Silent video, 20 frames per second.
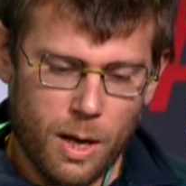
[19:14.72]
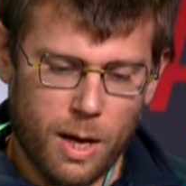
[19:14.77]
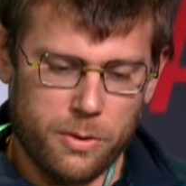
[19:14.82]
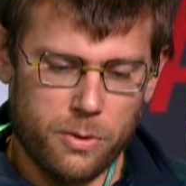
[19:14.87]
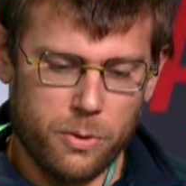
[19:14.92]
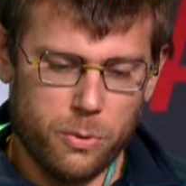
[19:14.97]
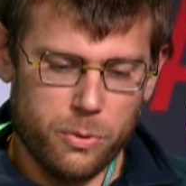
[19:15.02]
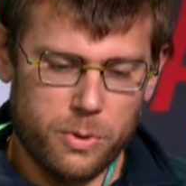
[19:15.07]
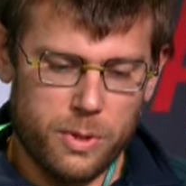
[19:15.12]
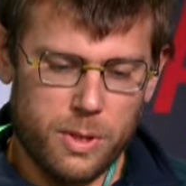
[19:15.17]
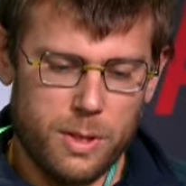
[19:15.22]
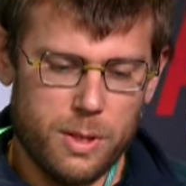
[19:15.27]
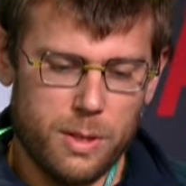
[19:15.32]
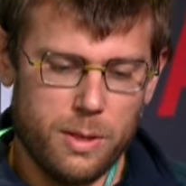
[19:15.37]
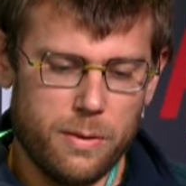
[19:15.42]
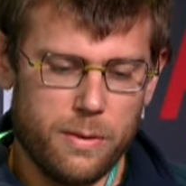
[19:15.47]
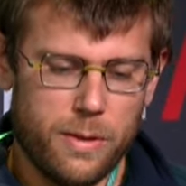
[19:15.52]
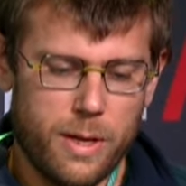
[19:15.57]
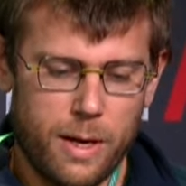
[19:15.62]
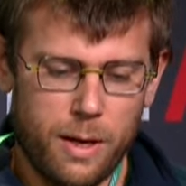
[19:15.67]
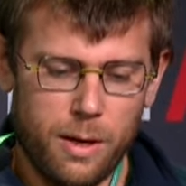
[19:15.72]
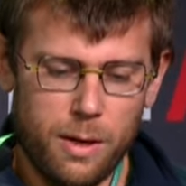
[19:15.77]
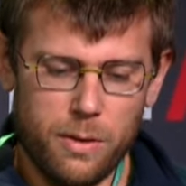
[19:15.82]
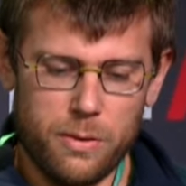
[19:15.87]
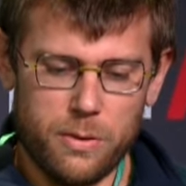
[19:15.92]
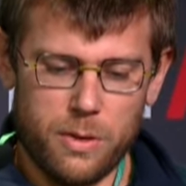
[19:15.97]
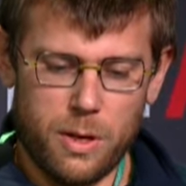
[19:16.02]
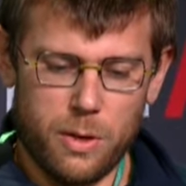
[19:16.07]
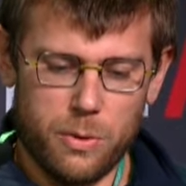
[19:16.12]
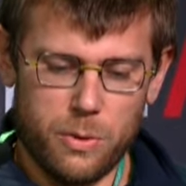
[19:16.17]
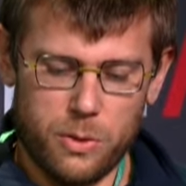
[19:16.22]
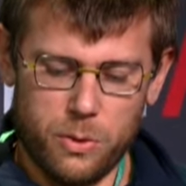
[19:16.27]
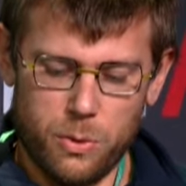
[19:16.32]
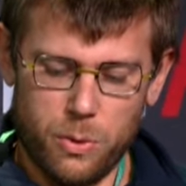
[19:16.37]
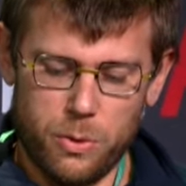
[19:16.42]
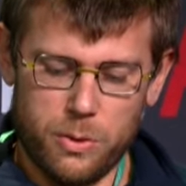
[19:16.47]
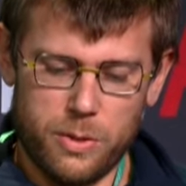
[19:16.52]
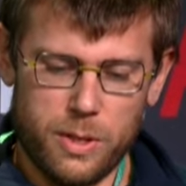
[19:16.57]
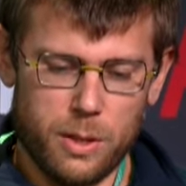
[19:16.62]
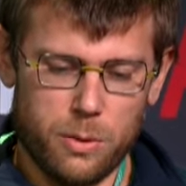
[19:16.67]
As you see there is
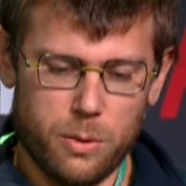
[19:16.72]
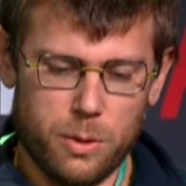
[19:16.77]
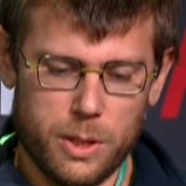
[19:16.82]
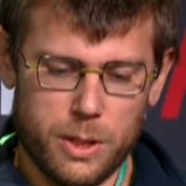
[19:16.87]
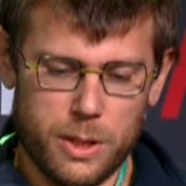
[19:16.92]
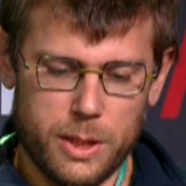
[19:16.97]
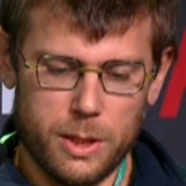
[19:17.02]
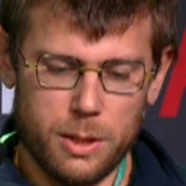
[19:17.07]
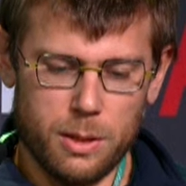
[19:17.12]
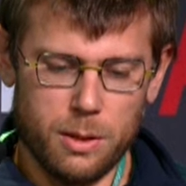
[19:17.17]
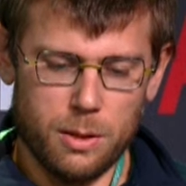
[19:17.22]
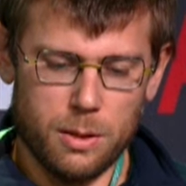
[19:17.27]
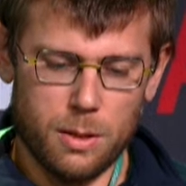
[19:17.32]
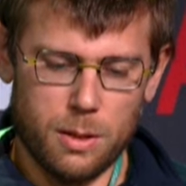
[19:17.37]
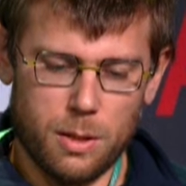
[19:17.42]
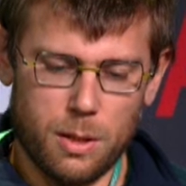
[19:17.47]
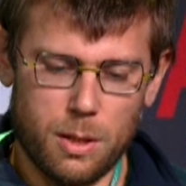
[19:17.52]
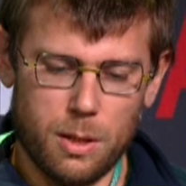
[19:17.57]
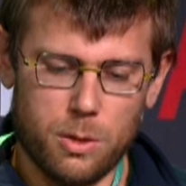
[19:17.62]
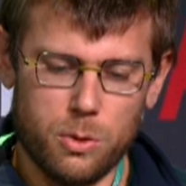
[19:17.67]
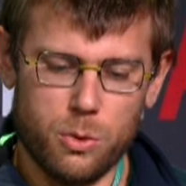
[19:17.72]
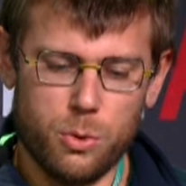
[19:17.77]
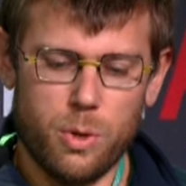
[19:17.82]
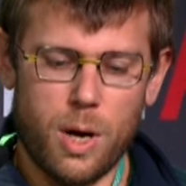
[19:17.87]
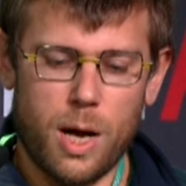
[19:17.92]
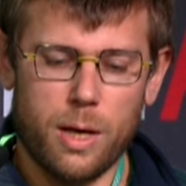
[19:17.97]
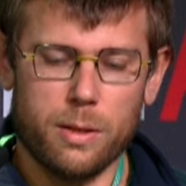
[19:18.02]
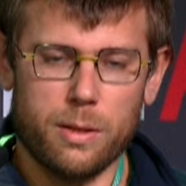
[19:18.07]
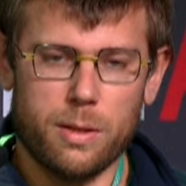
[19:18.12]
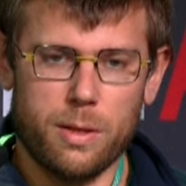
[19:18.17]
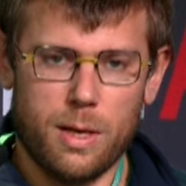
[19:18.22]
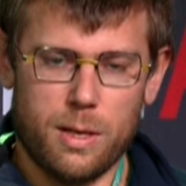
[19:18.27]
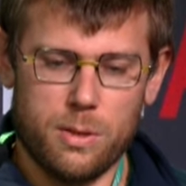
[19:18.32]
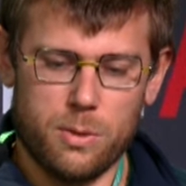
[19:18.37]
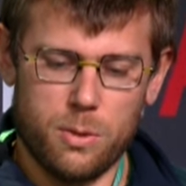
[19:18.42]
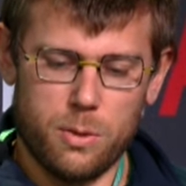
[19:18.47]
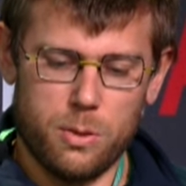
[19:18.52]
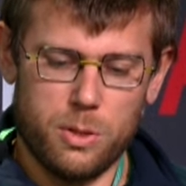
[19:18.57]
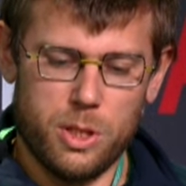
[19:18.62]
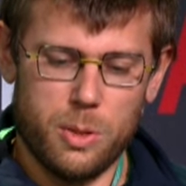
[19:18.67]
no security to act
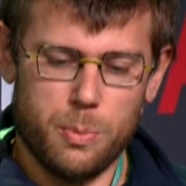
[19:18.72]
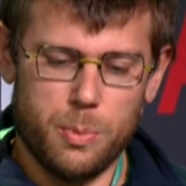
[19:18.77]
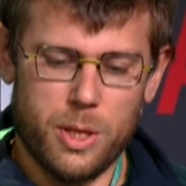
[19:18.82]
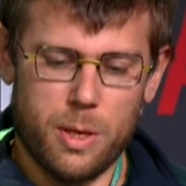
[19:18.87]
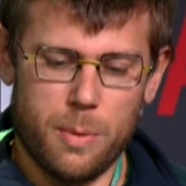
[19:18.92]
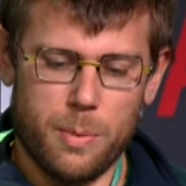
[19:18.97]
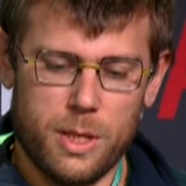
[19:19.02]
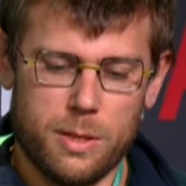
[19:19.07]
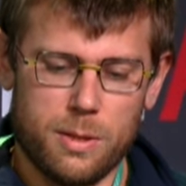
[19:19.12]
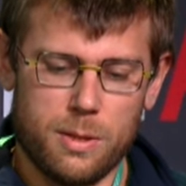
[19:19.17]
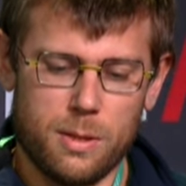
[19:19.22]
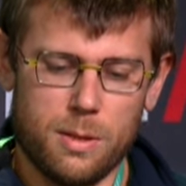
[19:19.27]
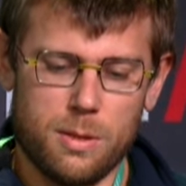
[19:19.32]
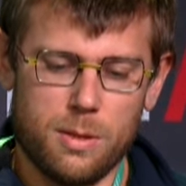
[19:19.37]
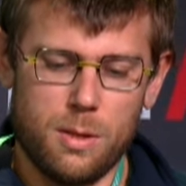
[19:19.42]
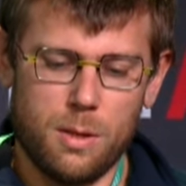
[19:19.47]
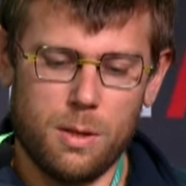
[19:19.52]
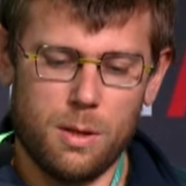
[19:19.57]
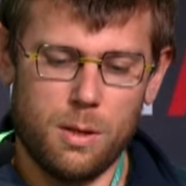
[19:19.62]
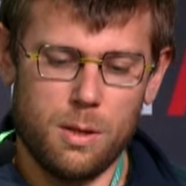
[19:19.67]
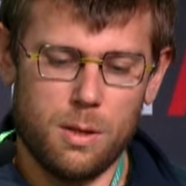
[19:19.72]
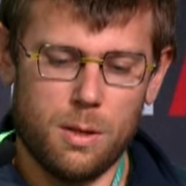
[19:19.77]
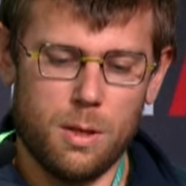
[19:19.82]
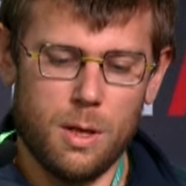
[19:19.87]
as a TPMS sensor.